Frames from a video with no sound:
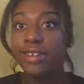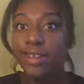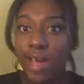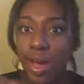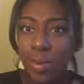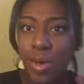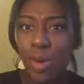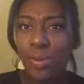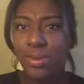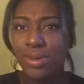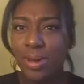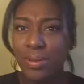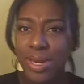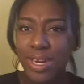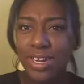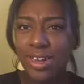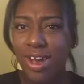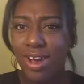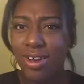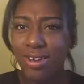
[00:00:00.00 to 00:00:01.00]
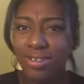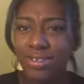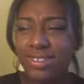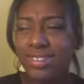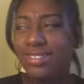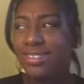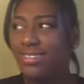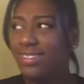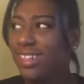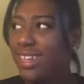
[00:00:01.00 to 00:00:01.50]
I'm an adult
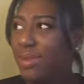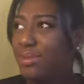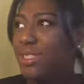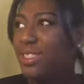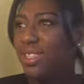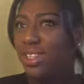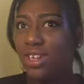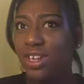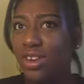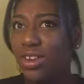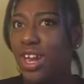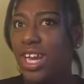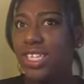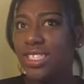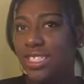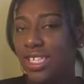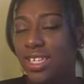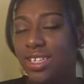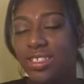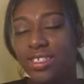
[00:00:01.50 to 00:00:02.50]
and I'm just looking crazy.